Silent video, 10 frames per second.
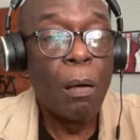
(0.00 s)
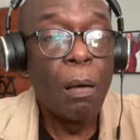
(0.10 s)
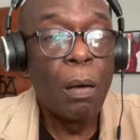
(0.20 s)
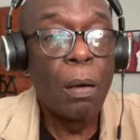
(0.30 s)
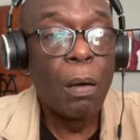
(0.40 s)

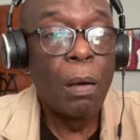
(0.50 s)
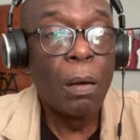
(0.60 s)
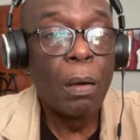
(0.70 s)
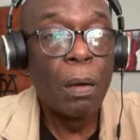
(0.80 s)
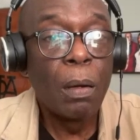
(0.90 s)

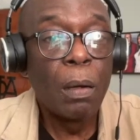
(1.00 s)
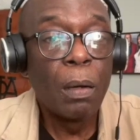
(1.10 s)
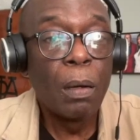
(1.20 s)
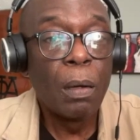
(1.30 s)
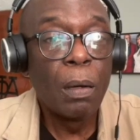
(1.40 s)

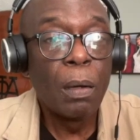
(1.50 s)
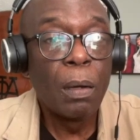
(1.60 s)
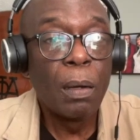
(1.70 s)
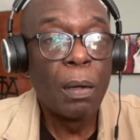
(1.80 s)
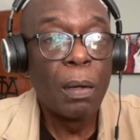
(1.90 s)

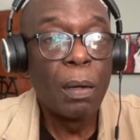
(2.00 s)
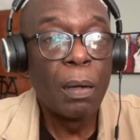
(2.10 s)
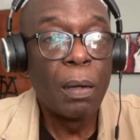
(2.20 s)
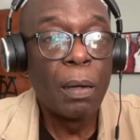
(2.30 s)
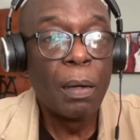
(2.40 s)

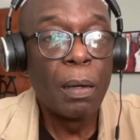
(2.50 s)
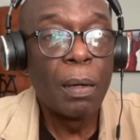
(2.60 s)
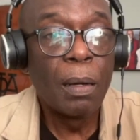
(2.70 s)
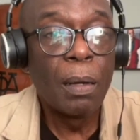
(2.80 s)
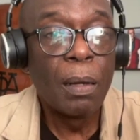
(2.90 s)

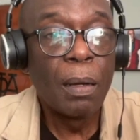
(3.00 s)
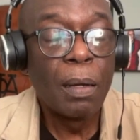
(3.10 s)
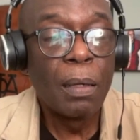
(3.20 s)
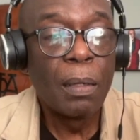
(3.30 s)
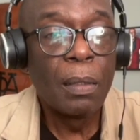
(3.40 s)

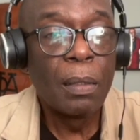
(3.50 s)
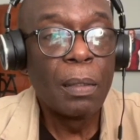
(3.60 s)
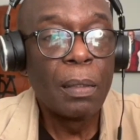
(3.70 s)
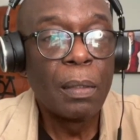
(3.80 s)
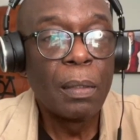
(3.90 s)

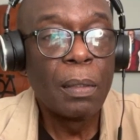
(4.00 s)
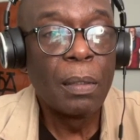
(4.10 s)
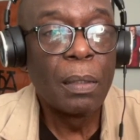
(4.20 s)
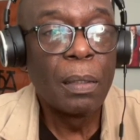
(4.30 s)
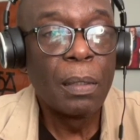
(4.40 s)

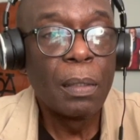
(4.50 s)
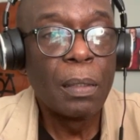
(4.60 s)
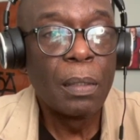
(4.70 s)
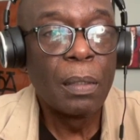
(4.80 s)
This person isn't speaking.